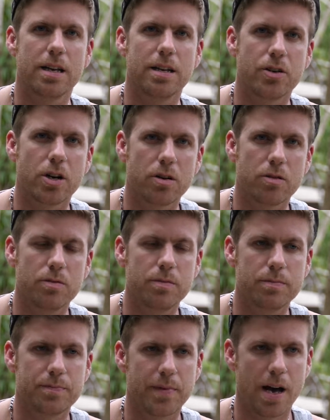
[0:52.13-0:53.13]
in the jungle
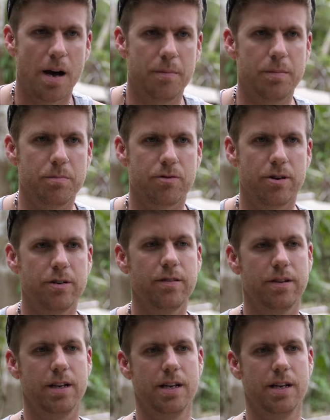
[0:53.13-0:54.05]
in Peru.